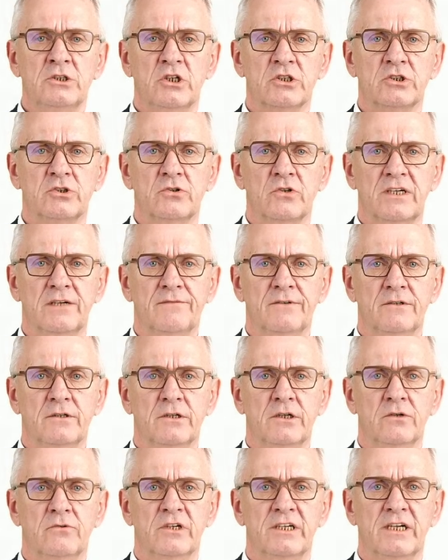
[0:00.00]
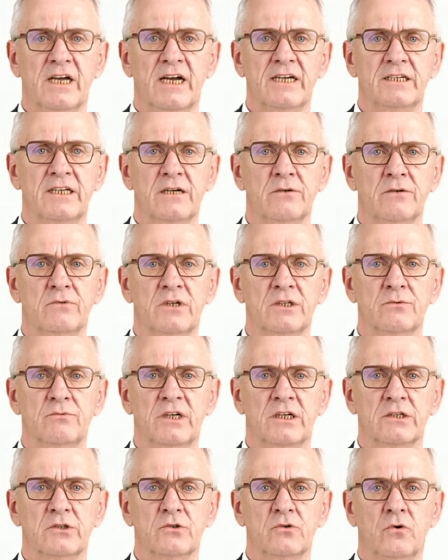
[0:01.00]
Just to give you an idea what
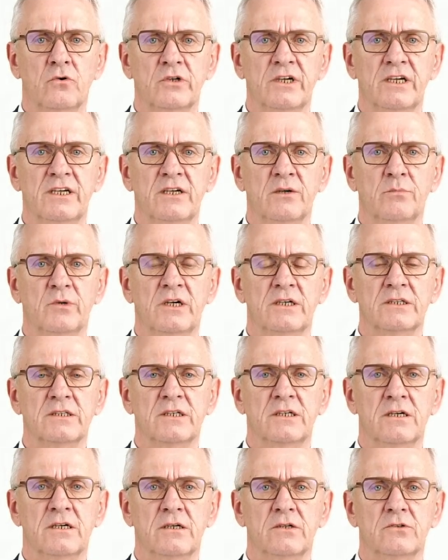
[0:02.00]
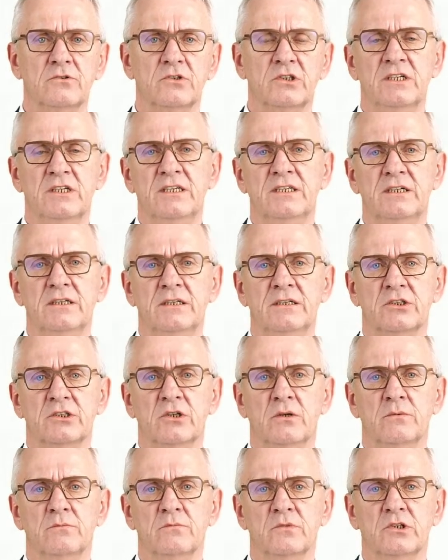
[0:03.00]
we are talking about here, you see
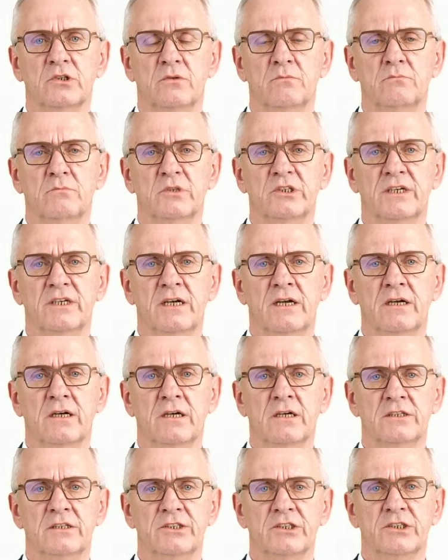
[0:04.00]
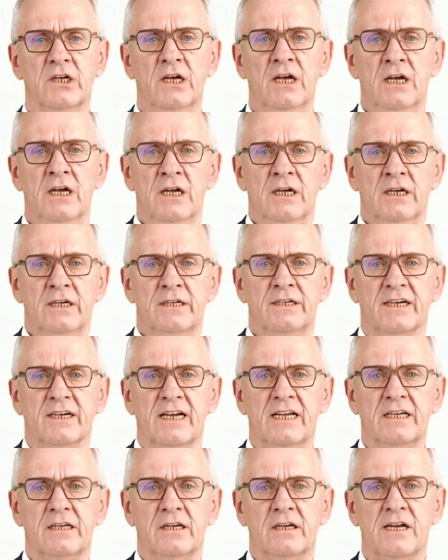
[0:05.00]
some materials. The
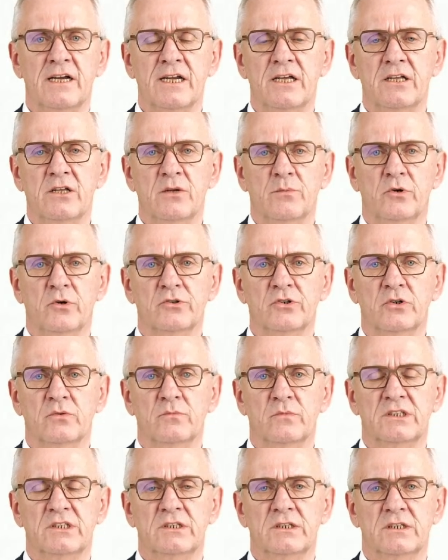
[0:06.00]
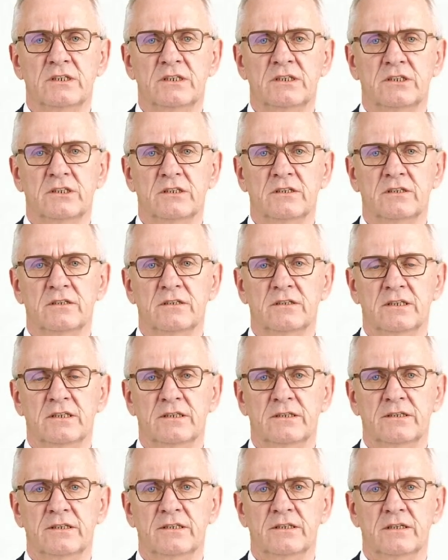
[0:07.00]
red line in the bottom is
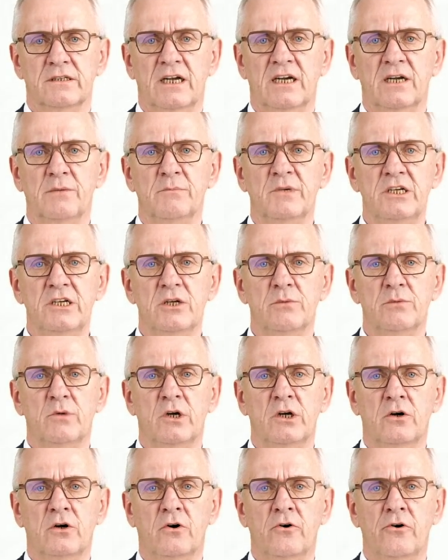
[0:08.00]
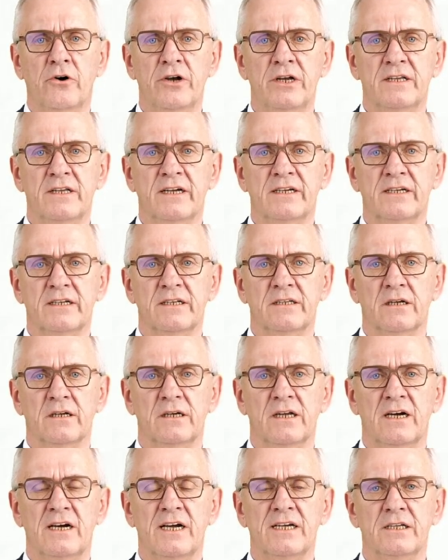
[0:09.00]
an aluminium alloy. Then in the
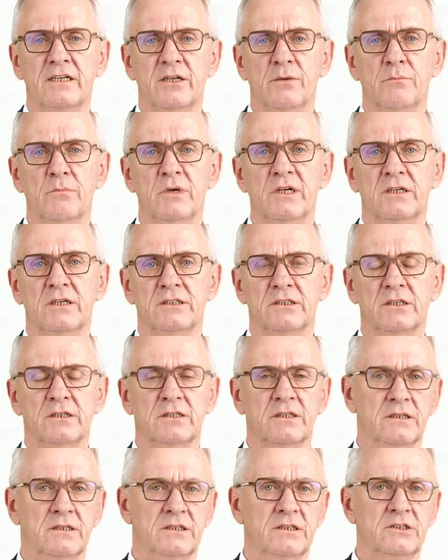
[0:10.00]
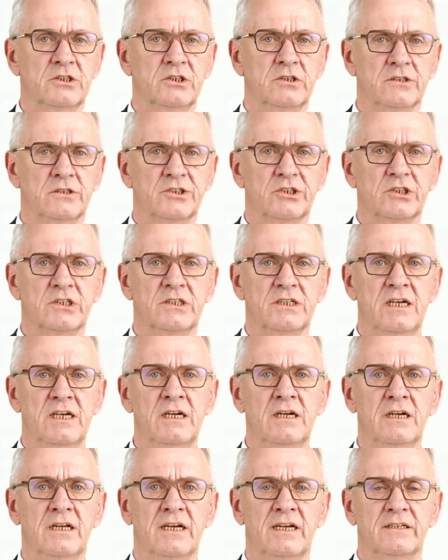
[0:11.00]
line in the middle is a traditional
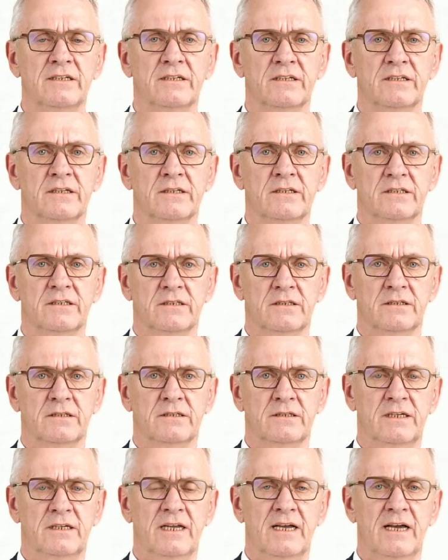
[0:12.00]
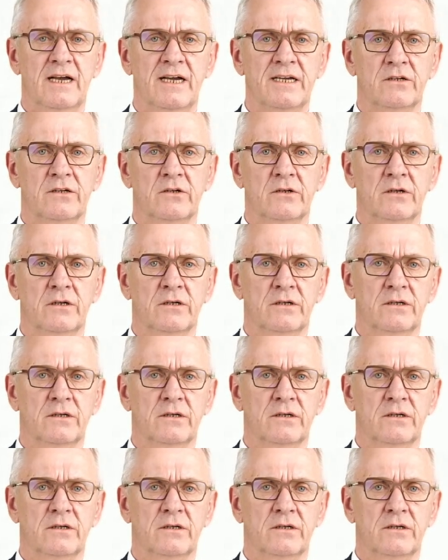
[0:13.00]
steel, and the line,